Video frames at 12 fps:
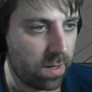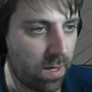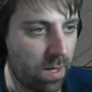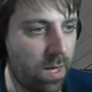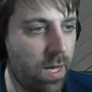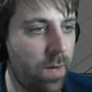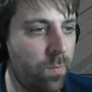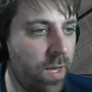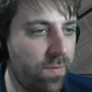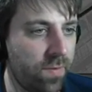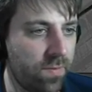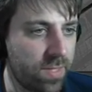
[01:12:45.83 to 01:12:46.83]
Oh, and we
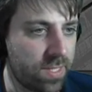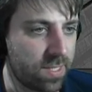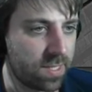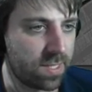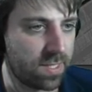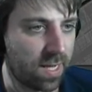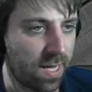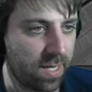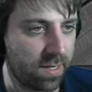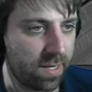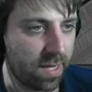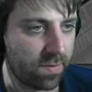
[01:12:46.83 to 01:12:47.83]
haven't even
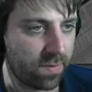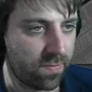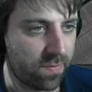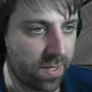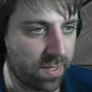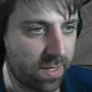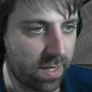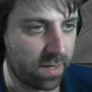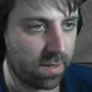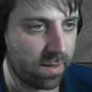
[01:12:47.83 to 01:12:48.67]
started having fun yet.